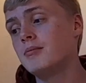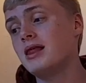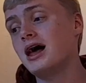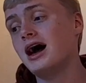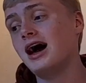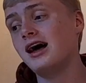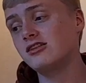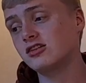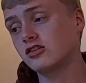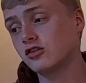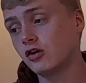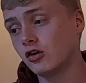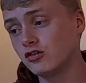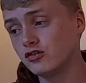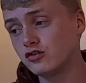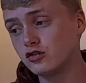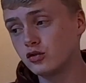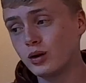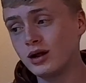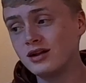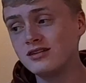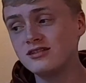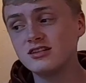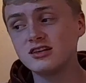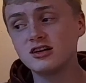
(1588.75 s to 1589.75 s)
As a
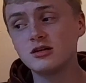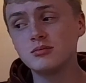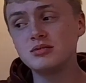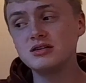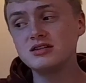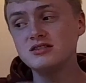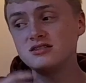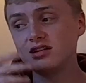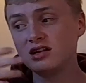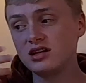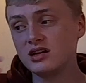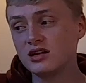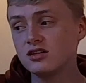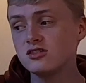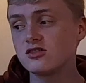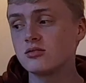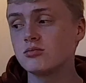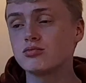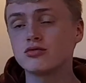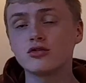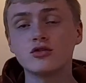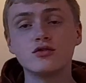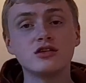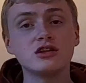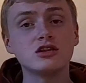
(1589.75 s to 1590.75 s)
consequence, it can be seen as
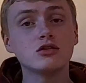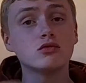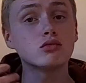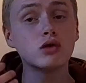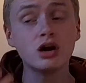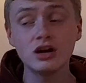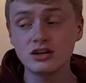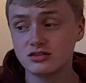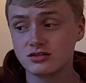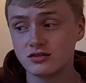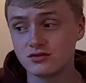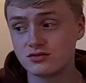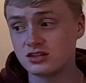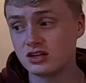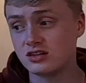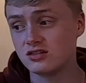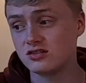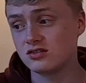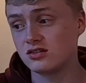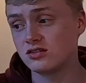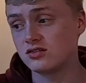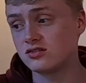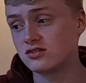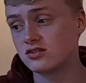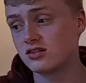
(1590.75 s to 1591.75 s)
improving the rights of
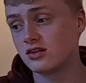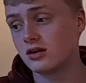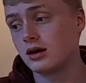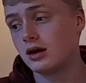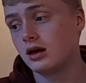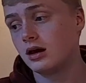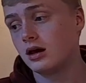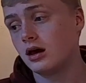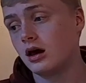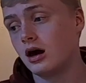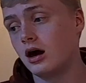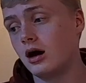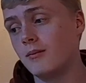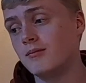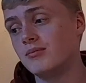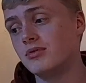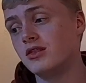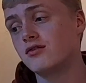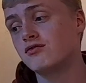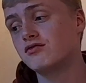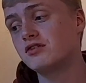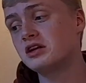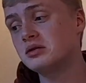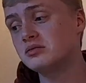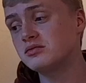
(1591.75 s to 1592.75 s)
citizens.
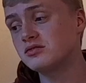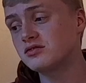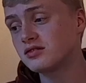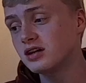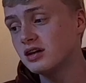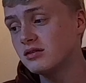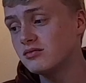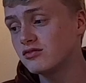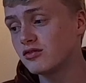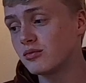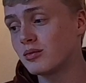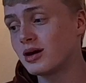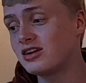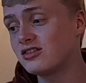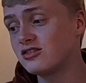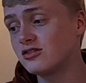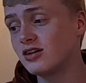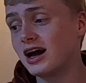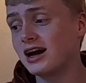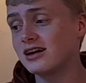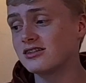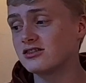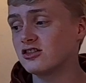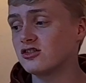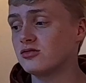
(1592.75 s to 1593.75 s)
The Freedom of Information
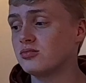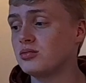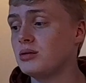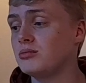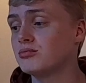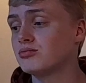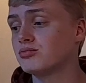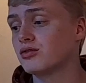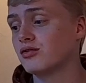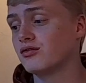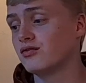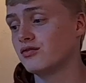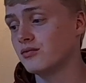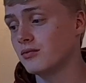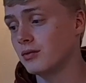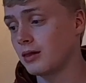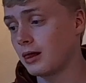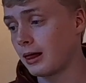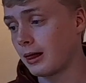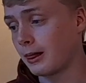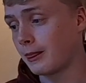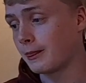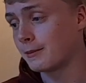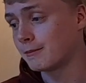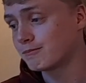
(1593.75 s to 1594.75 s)
Act has been
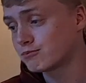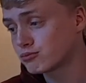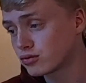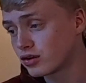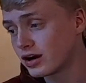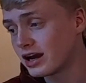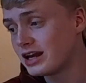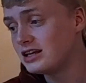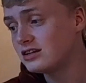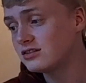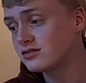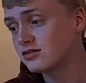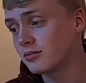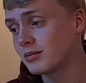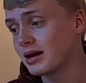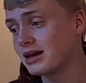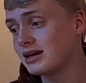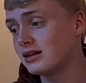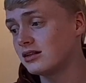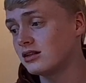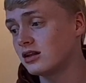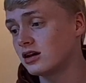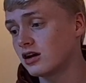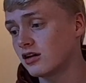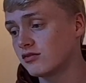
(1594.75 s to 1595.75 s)
praised for
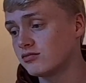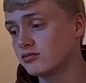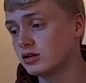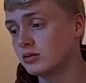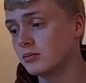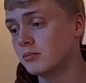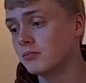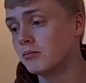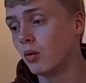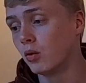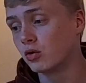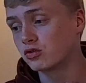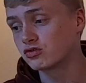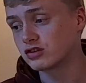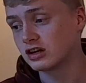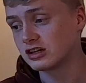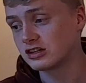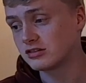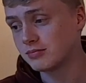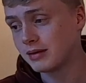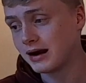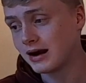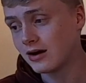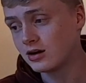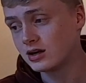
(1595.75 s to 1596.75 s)
making the government more
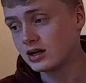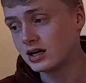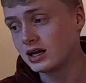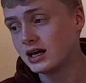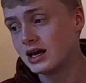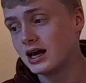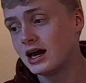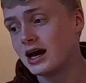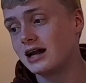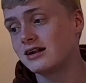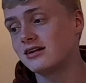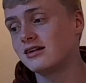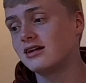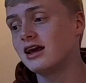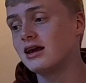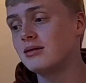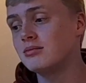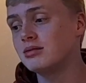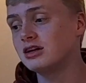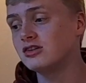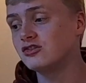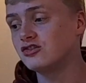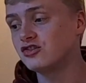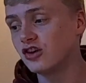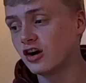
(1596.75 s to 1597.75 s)
transparent and
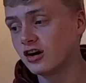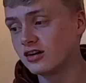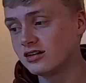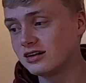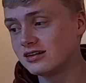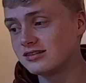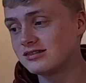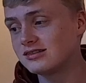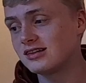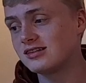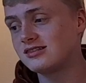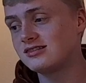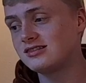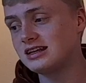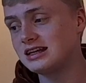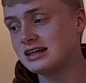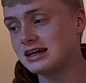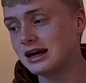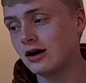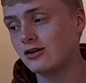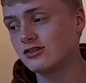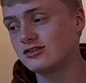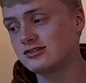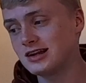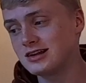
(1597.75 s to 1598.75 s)
enabling journalists to seek
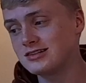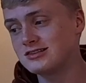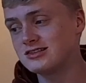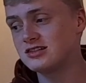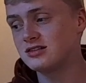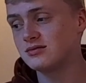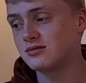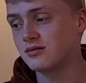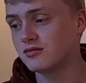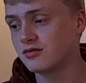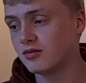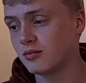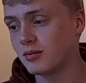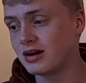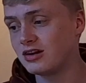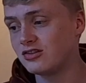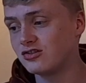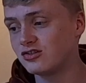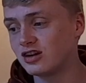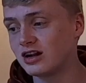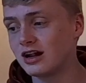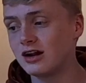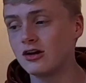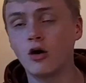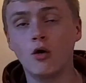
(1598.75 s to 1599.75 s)
out sensitive
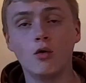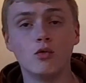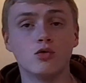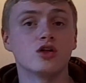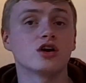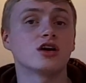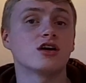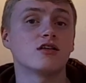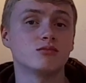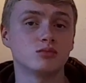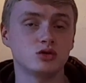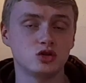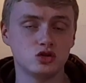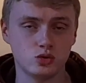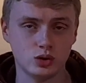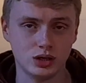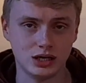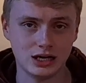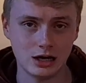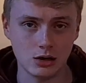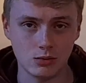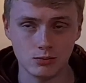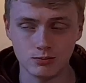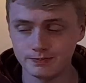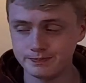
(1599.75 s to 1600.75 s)
information and hold the government to
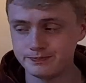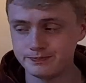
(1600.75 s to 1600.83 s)
account.